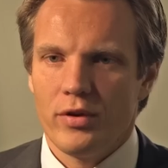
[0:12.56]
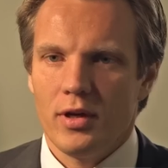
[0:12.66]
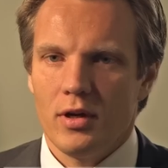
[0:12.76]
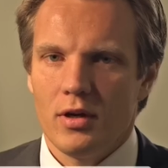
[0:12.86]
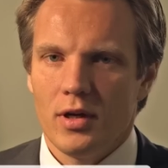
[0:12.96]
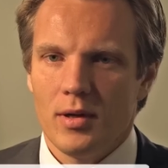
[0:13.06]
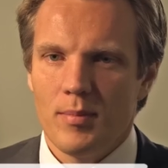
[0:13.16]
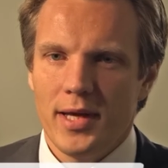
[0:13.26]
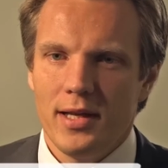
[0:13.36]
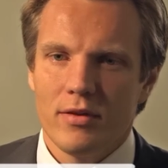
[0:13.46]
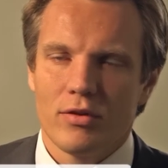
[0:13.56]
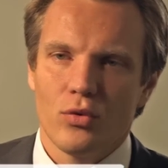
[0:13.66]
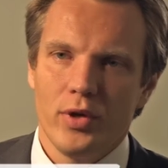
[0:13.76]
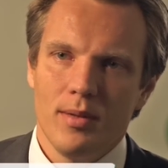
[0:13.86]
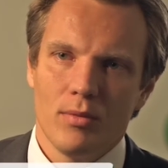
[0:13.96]
There are mainly
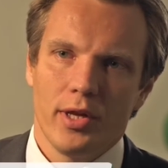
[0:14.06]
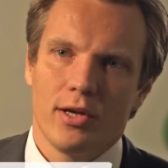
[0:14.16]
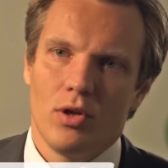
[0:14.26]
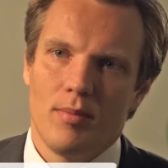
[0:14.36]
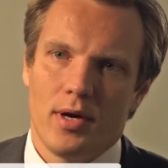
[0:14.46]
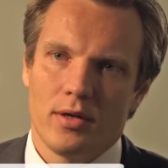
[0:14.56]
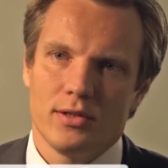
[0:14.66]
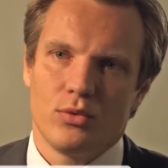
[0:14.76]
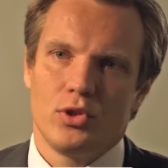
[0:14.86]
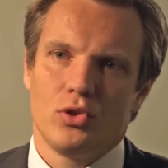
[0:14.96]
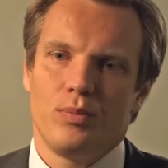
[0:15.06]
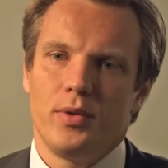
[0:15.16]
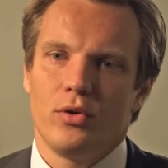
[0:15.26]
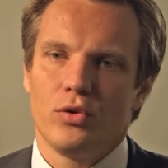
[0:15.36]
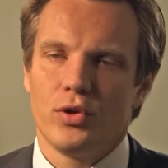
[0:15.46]
three molecular markers which should
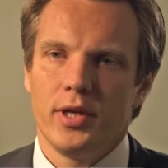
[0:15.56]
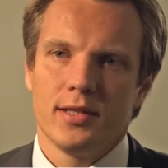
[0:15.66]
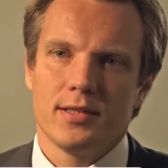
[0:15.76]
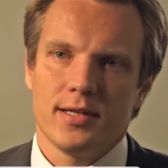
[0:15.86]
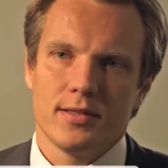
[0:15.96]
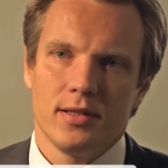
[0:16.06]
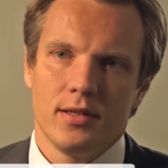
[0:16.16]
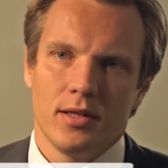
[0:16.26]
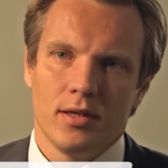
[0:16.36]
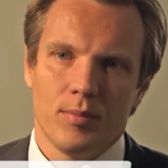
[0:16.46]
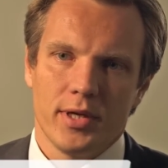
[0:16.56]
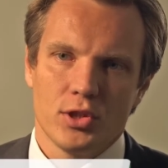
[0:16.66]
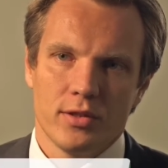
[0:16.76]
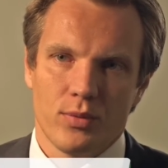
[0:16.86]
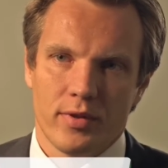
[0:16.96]
be routinely assessed in
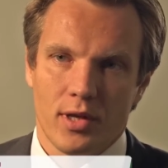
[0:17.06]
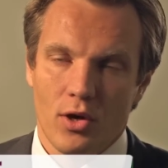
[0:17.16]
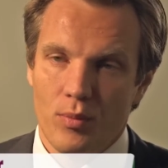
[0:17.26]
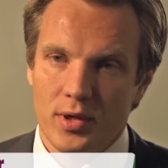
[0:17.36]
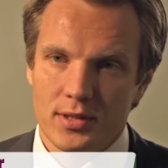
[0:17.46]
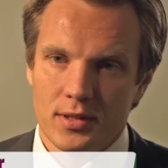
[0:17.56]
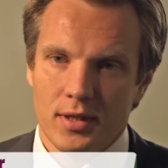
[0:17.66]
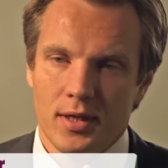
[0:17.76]
patients with gliomas.